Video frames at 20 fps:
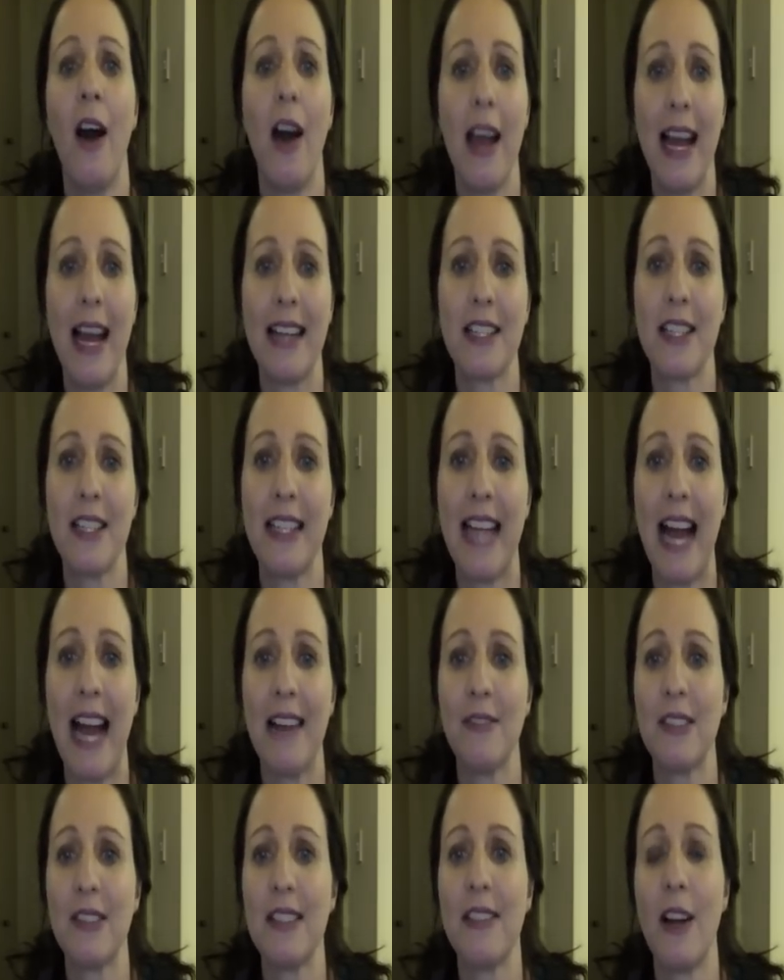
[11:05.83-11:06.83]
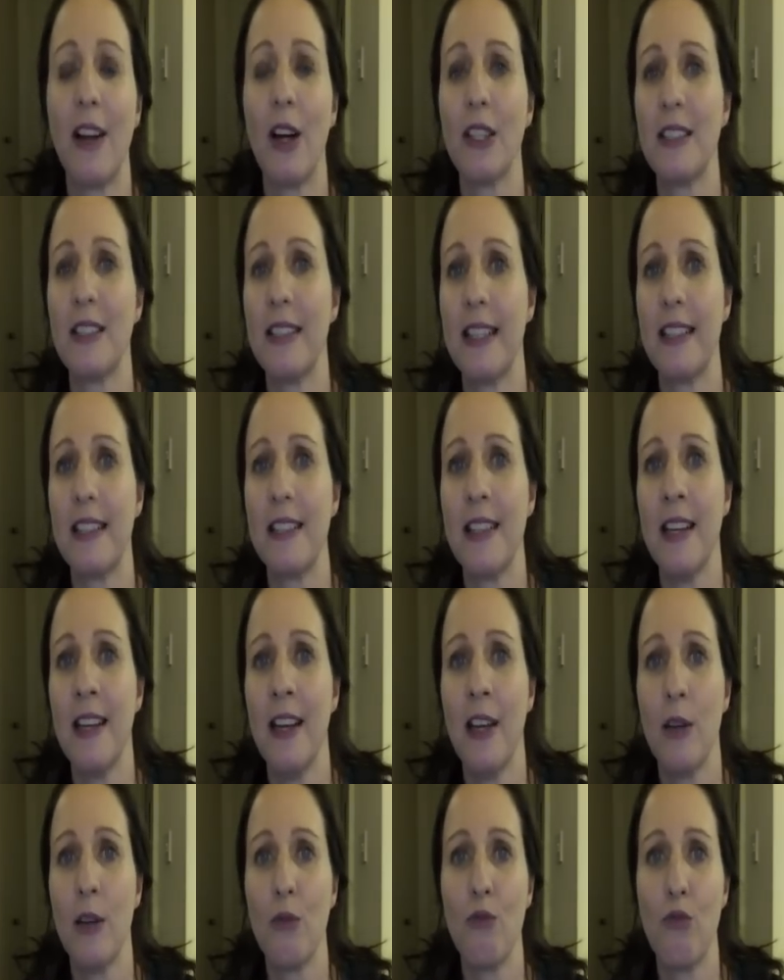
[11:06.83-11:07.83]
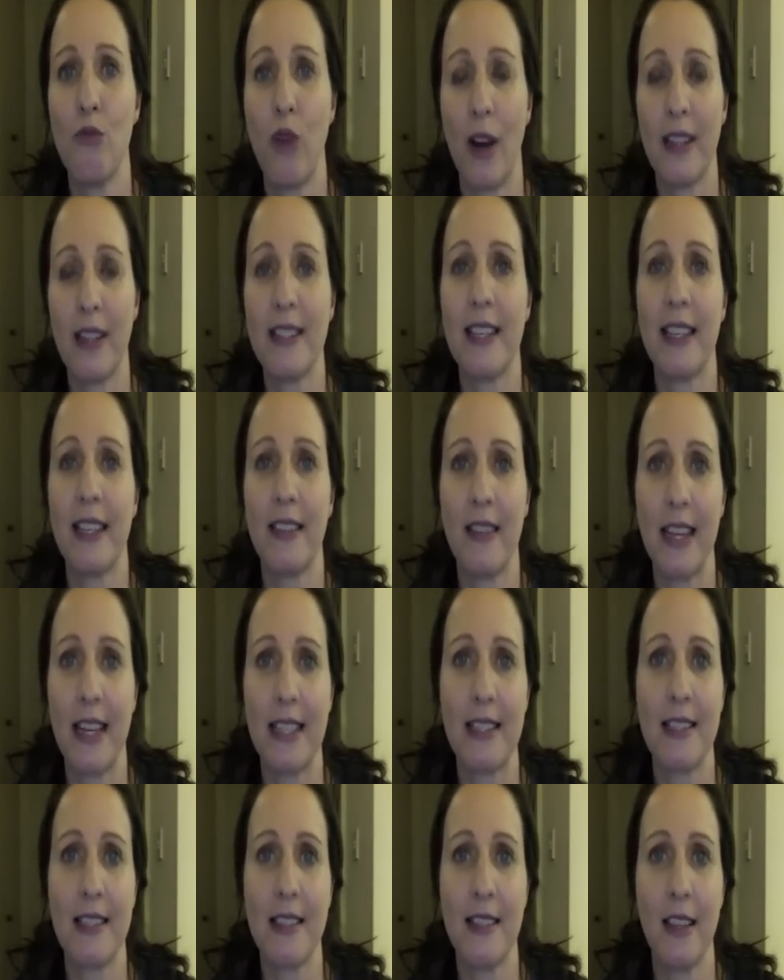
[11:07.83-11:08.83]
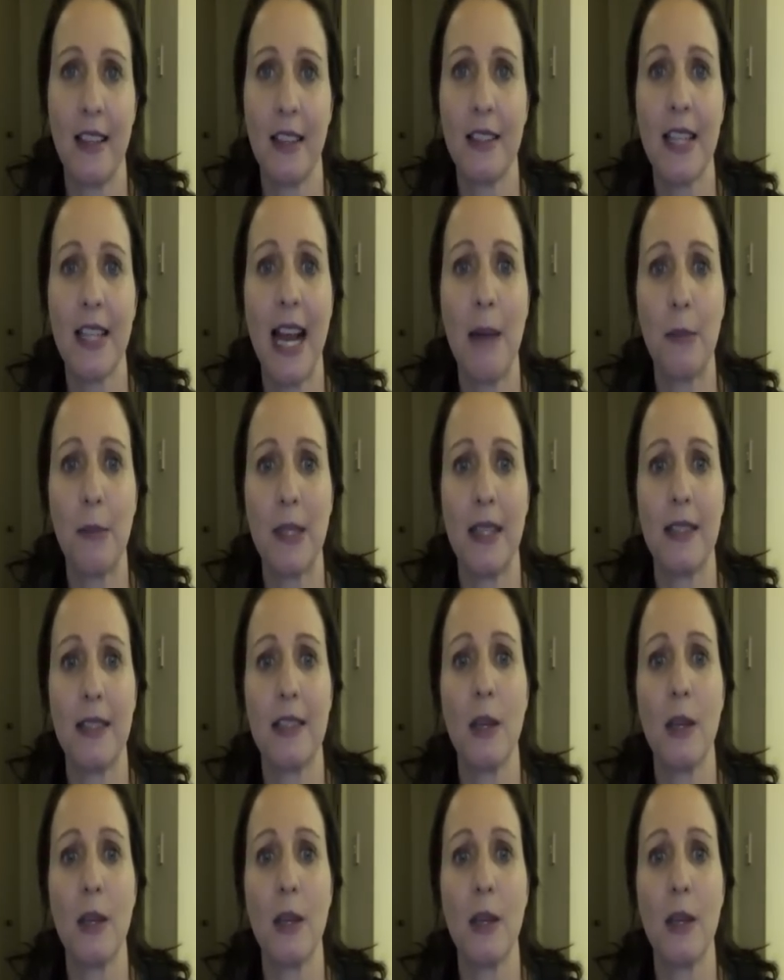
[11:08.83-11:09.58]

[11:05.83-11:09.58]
I actually have started writing this chapter.